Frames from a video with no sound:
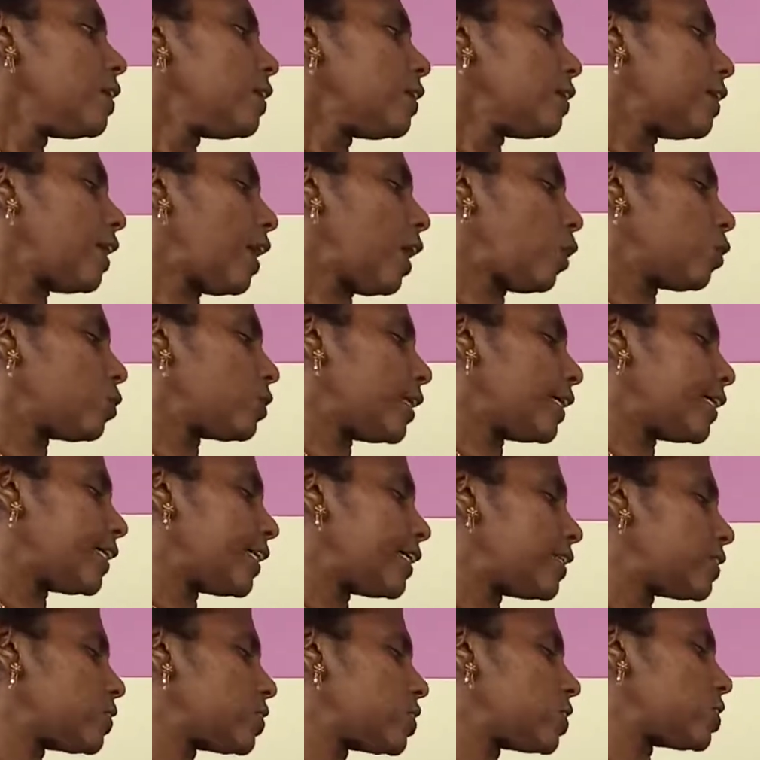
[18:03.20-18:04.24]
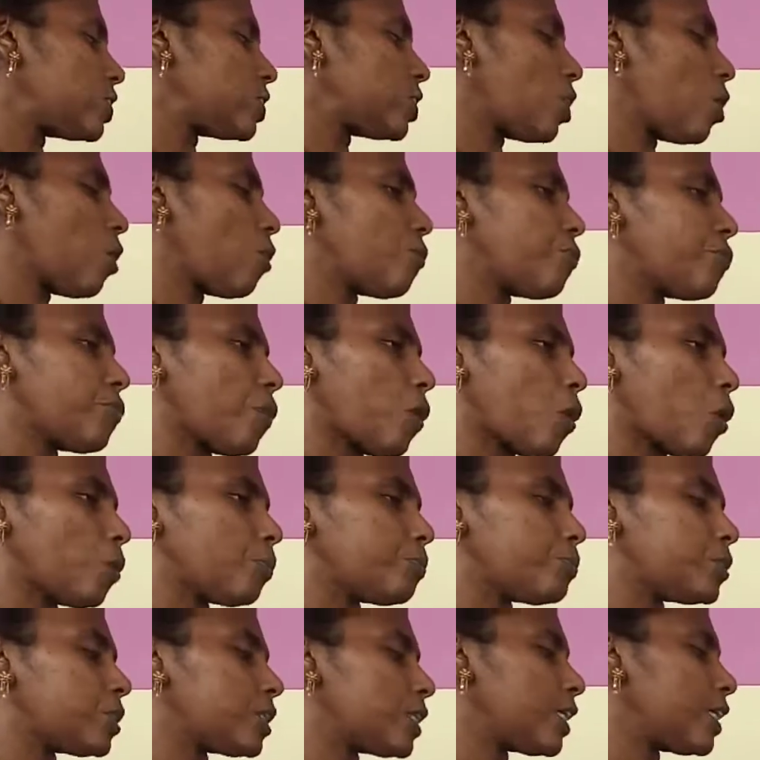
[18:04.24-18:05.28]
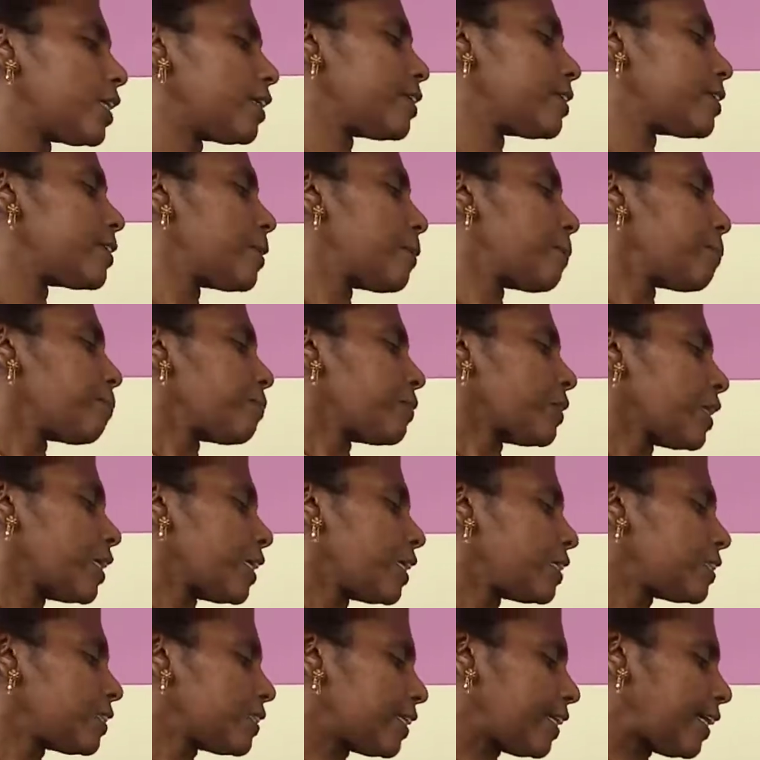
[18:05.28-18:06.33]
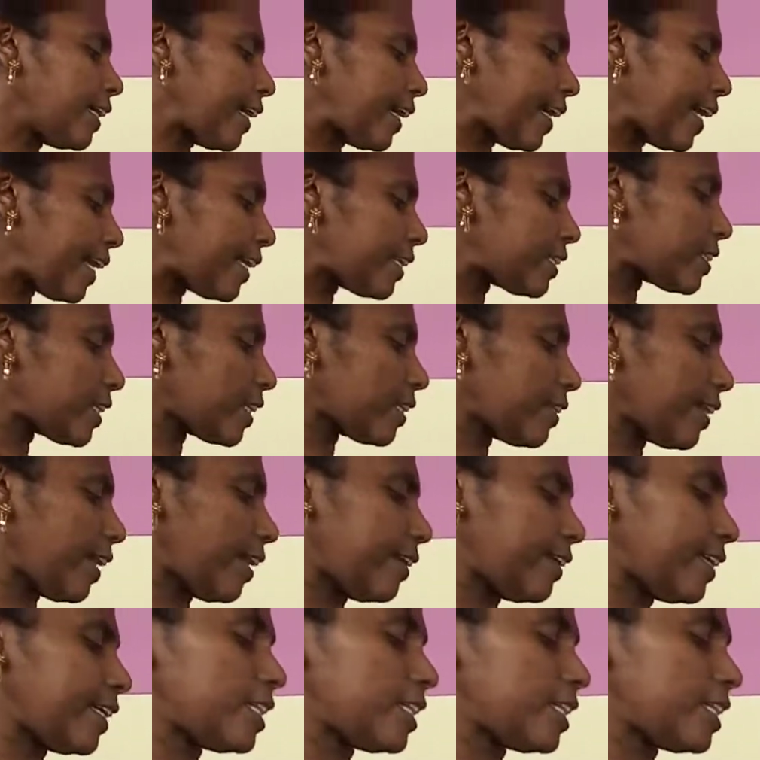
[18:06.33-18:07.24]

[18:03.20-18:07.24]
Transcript: Now, the density of object is greater than